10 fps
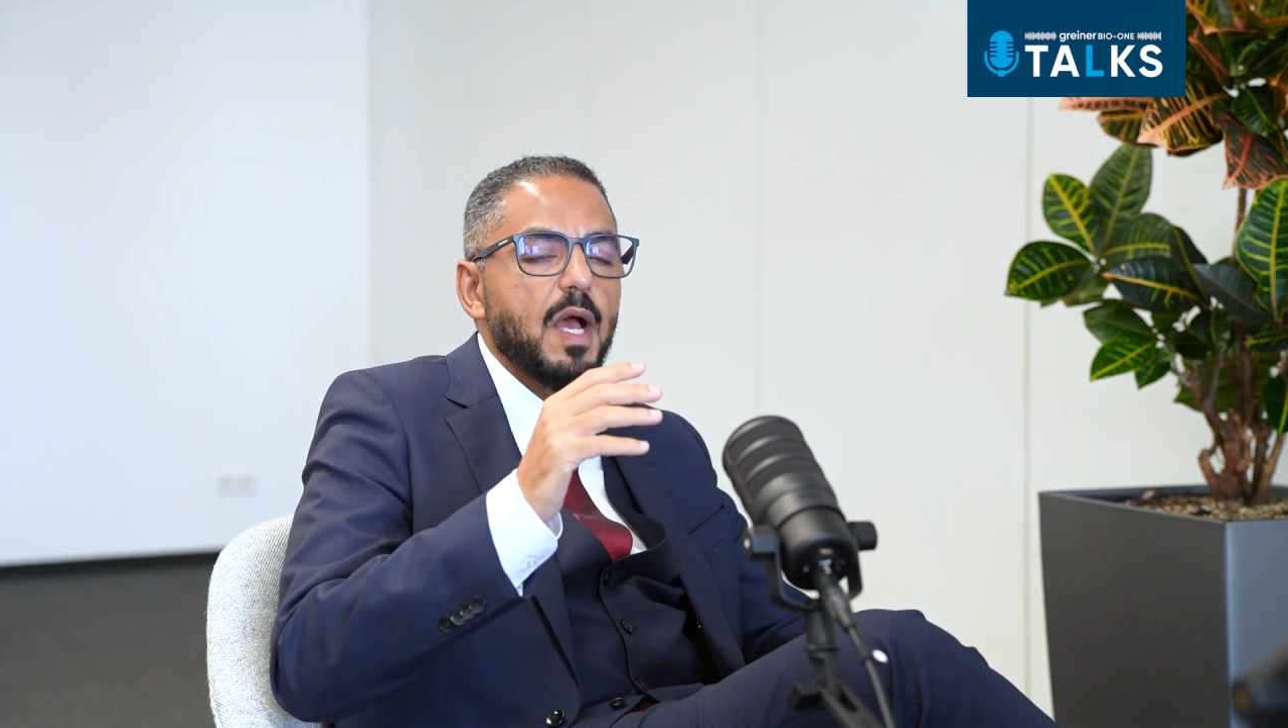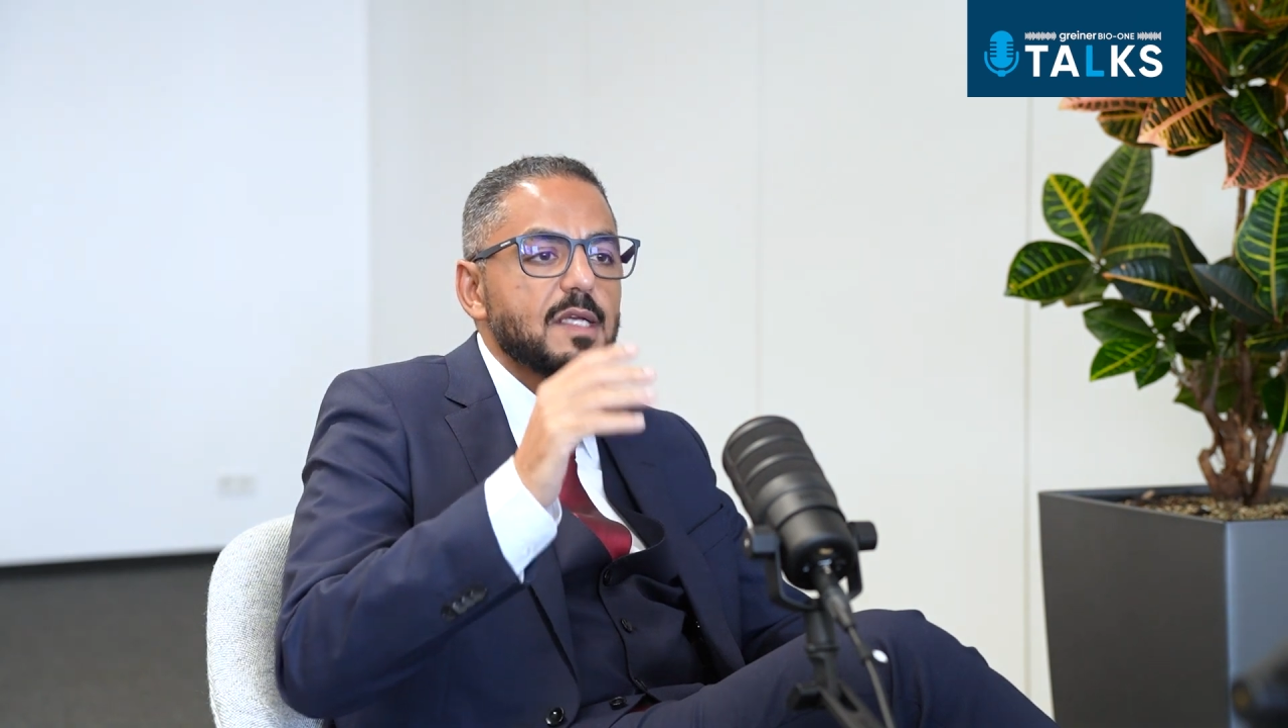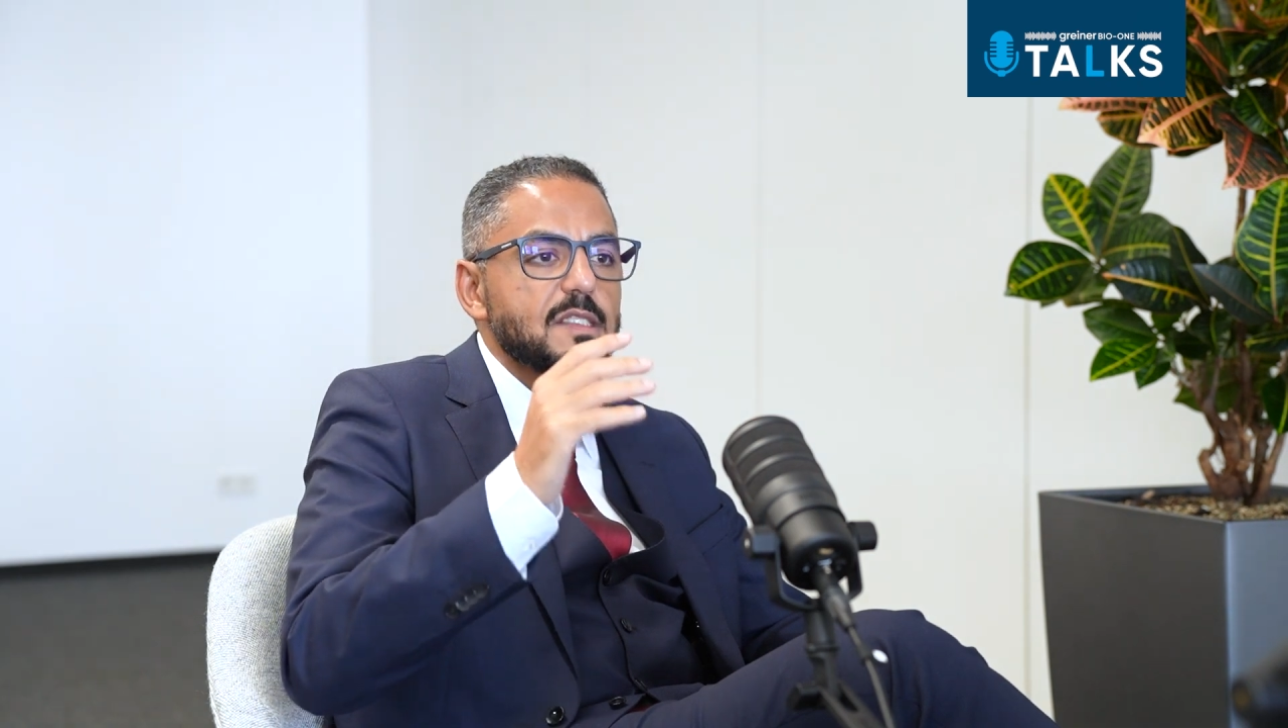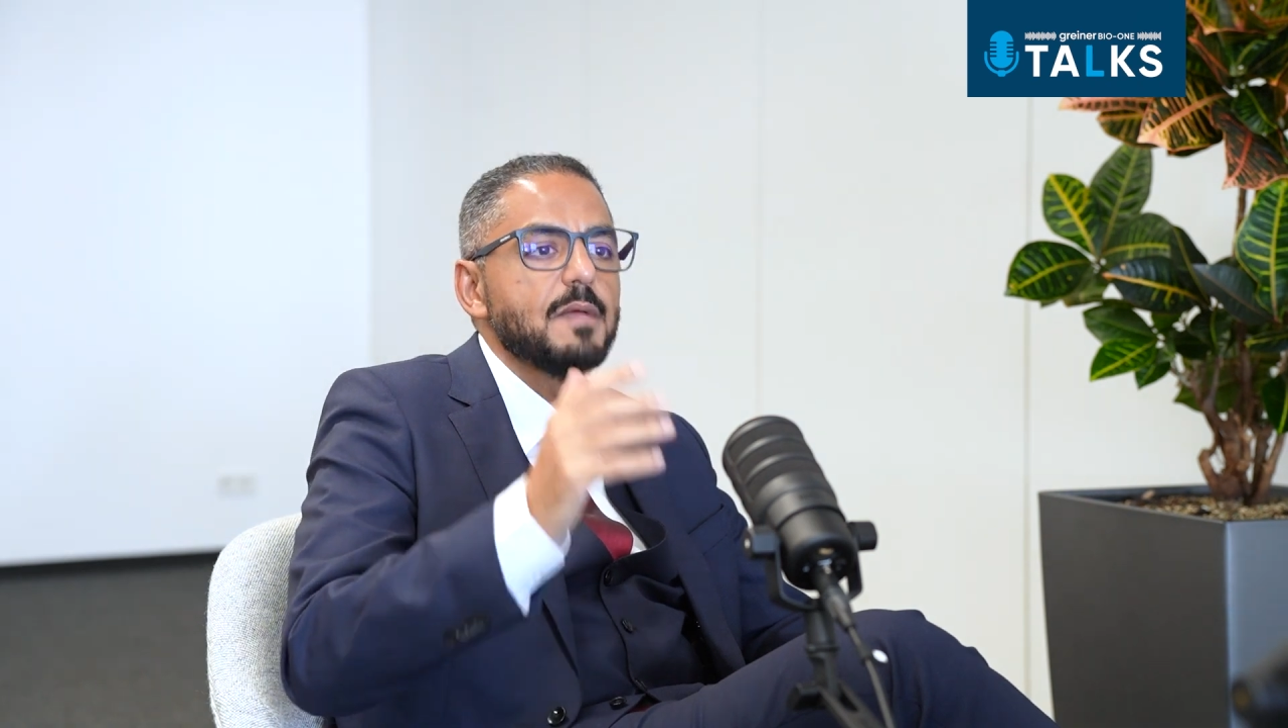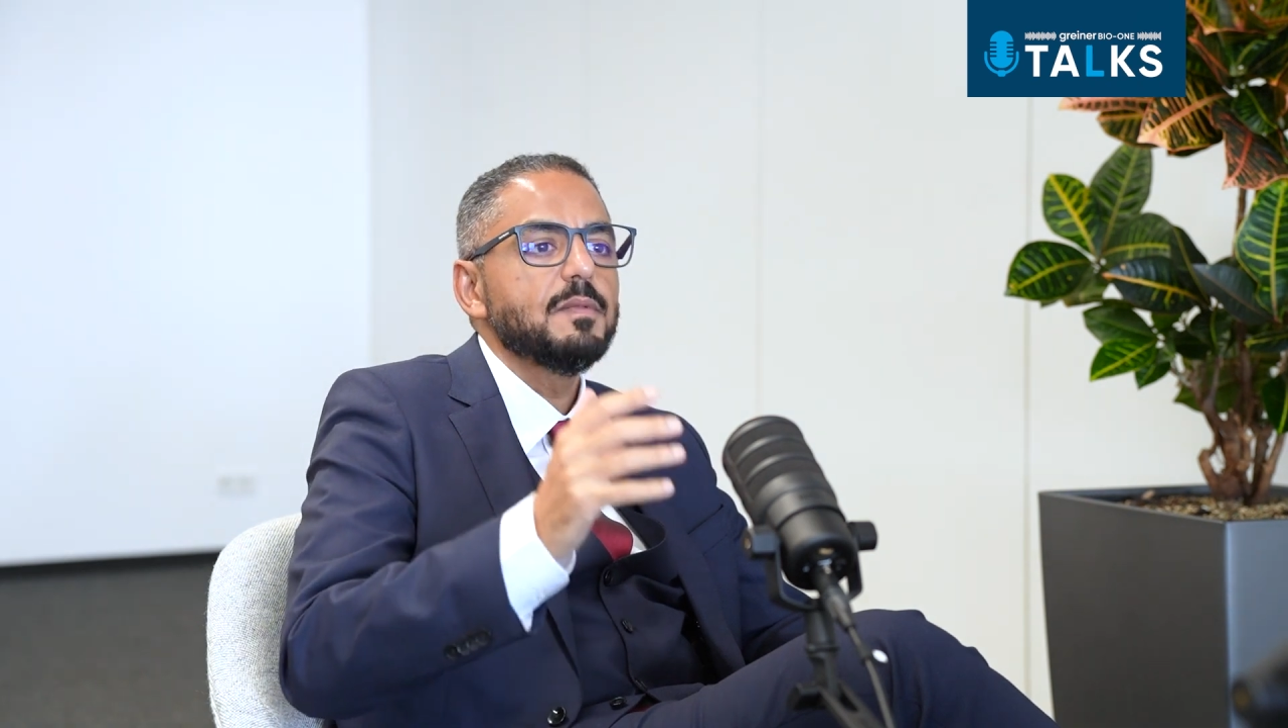
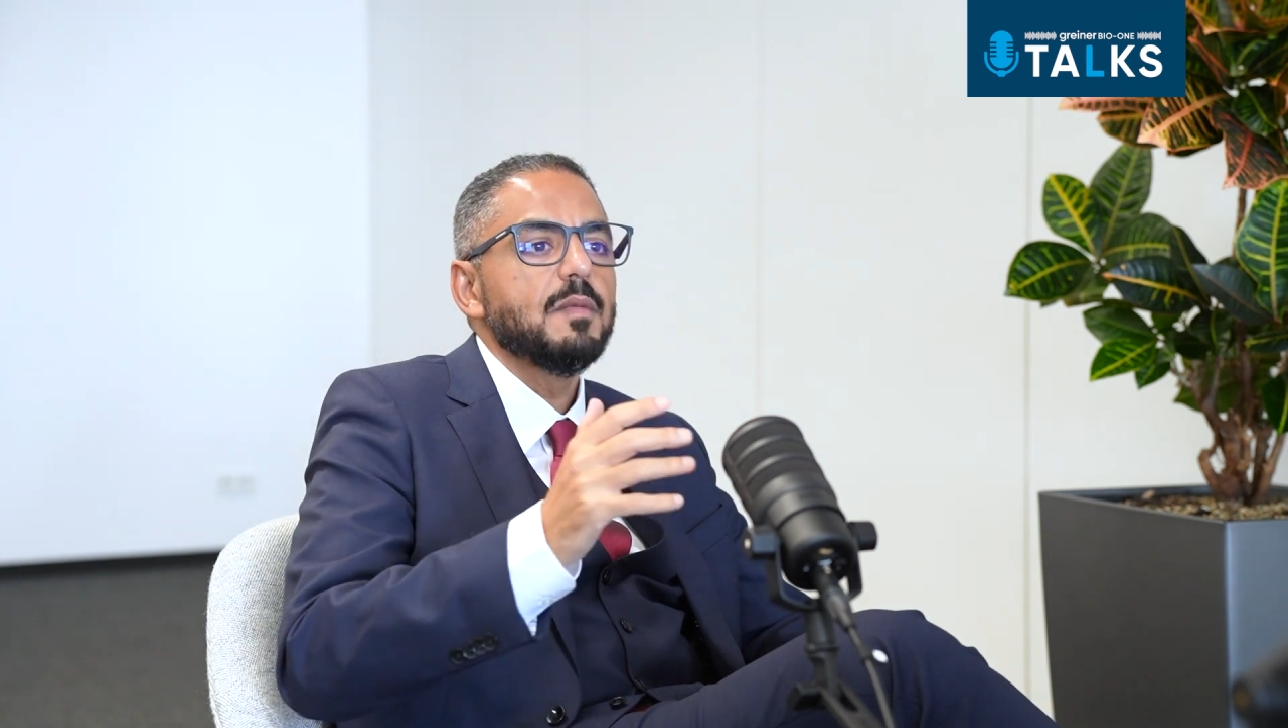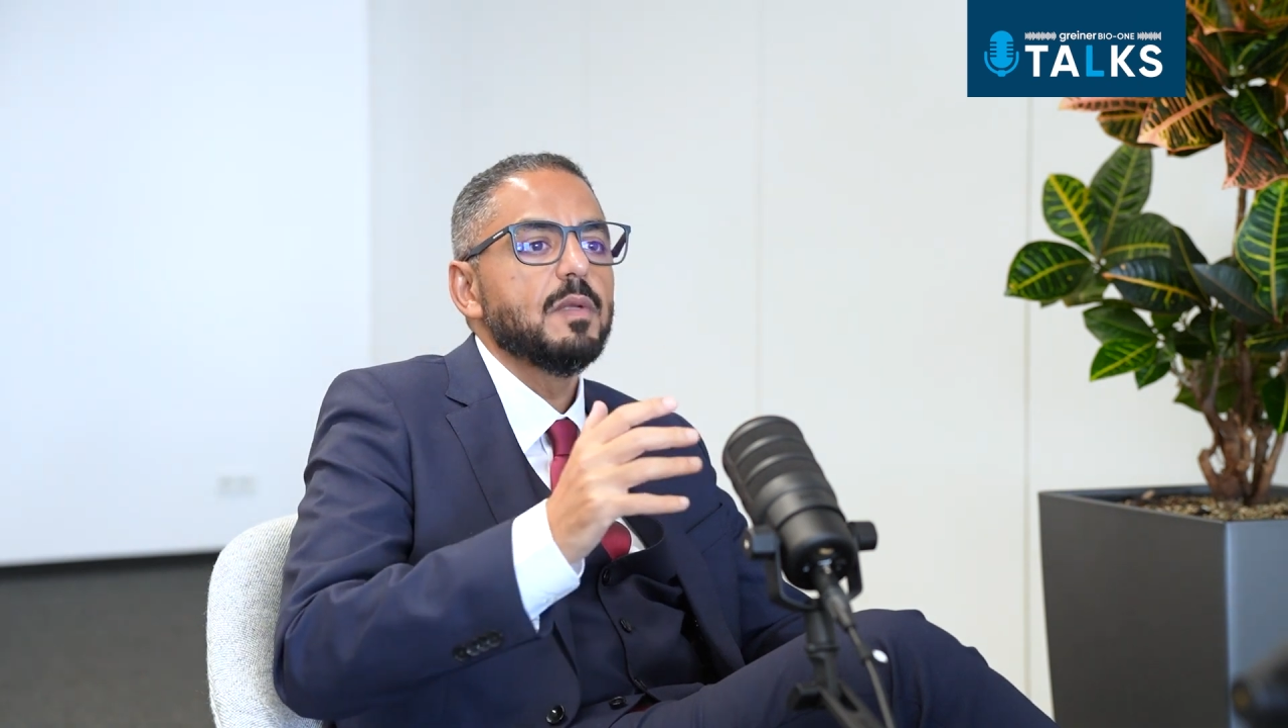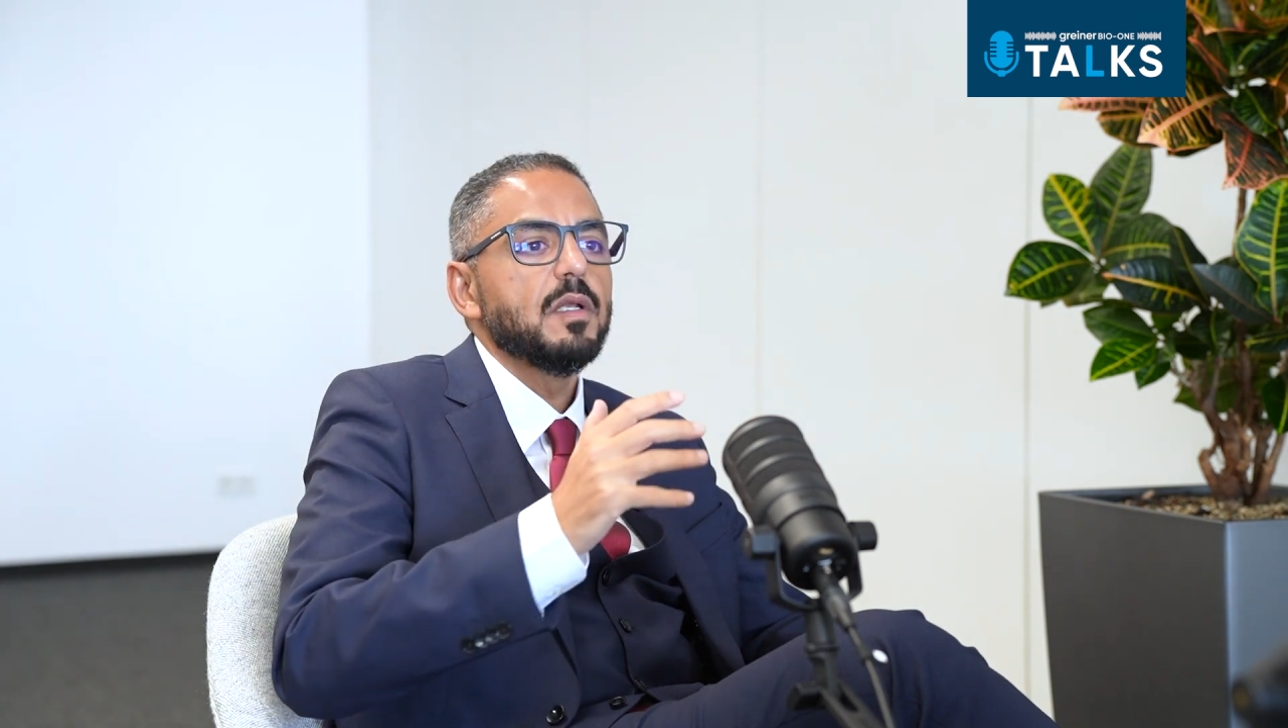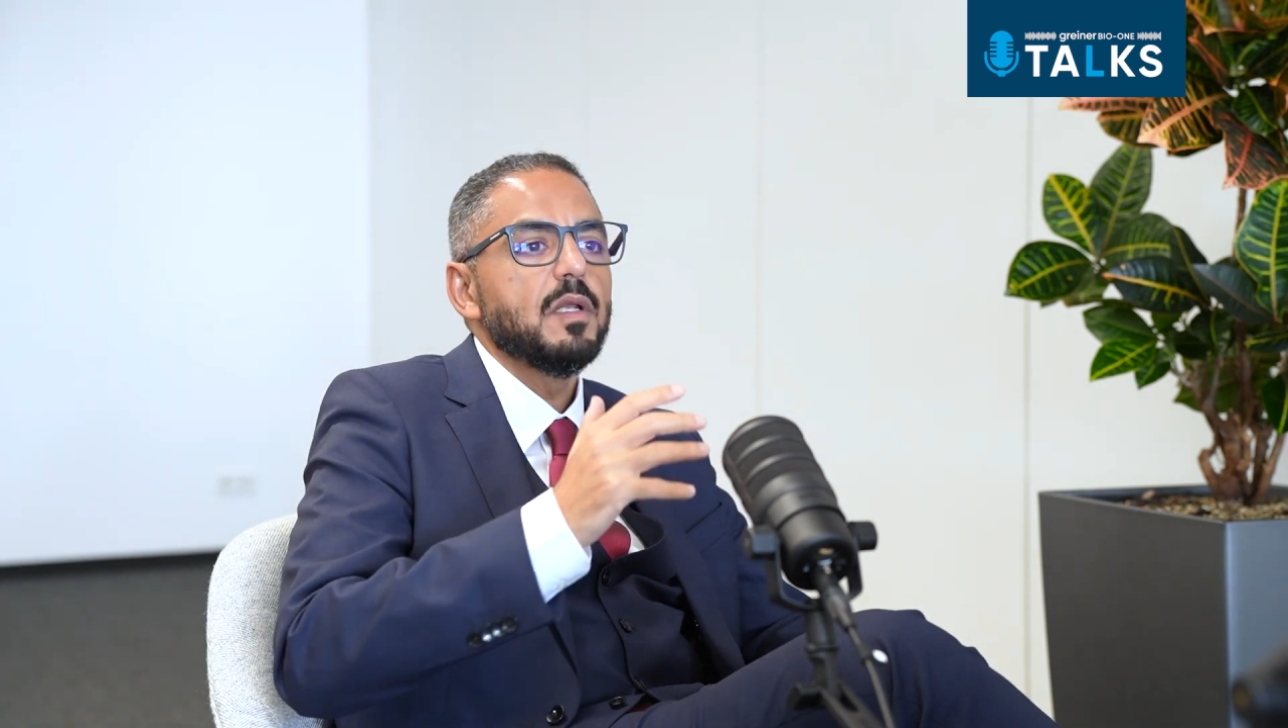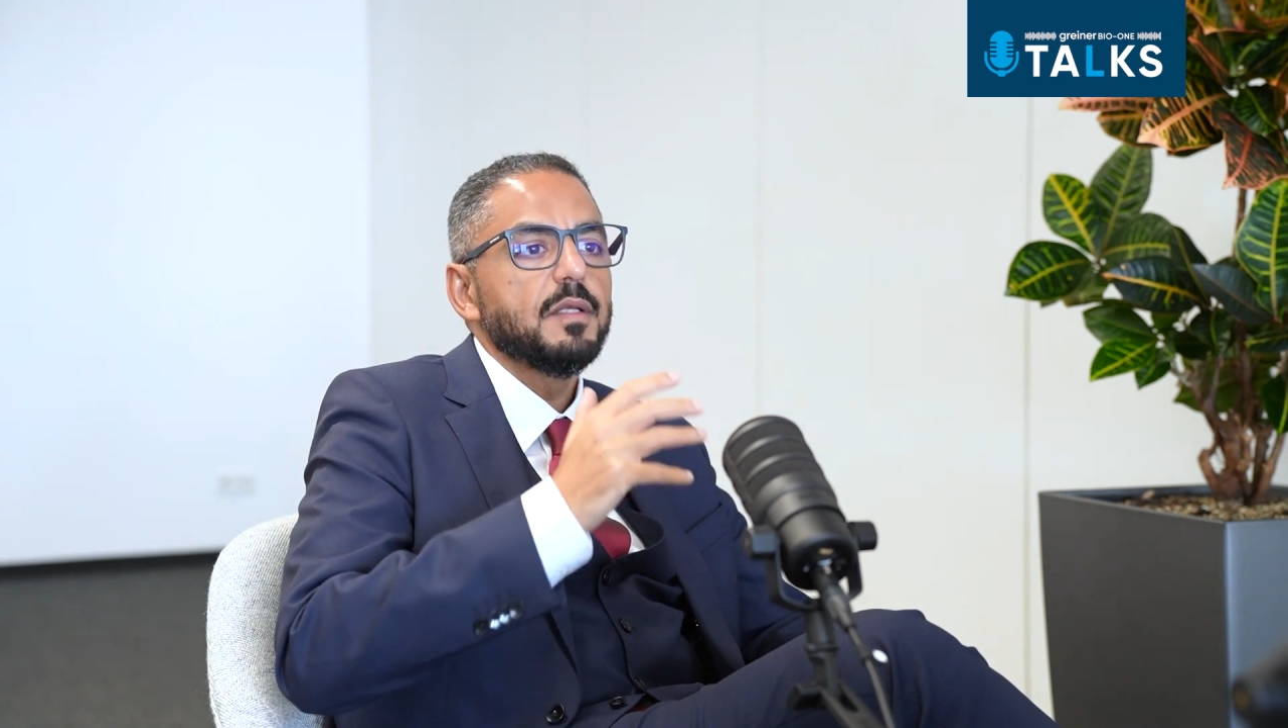
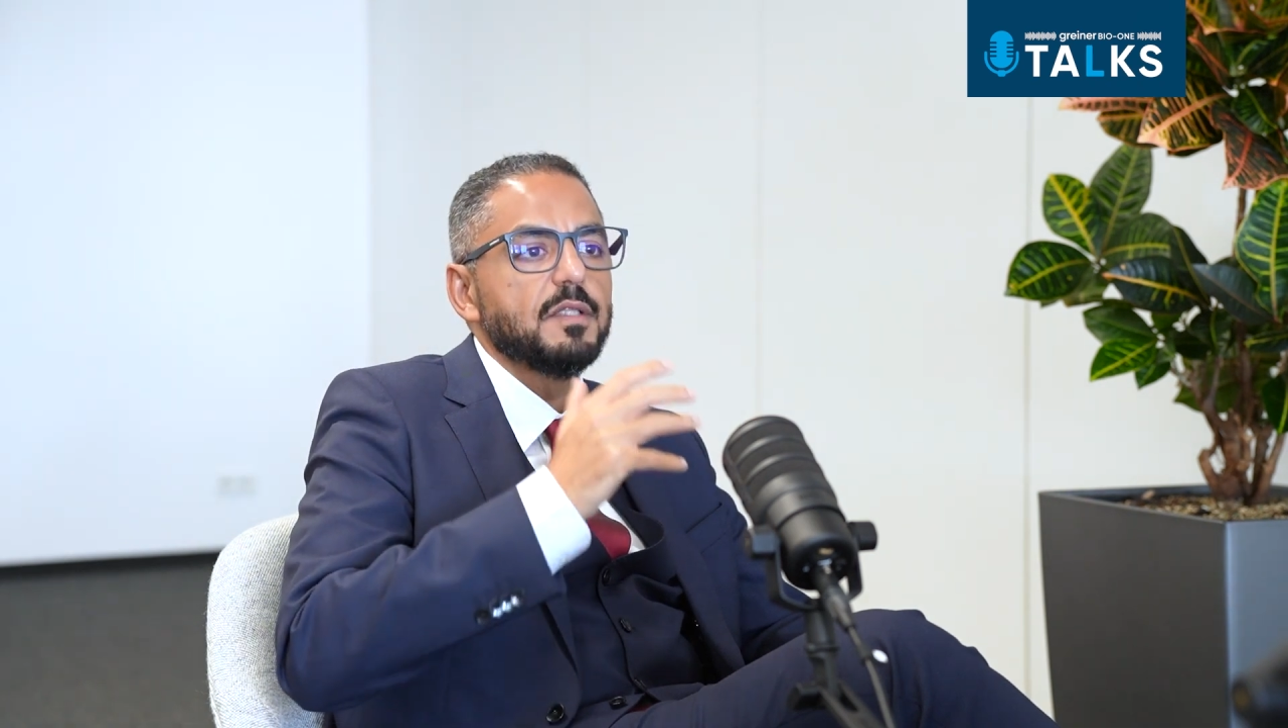acceptable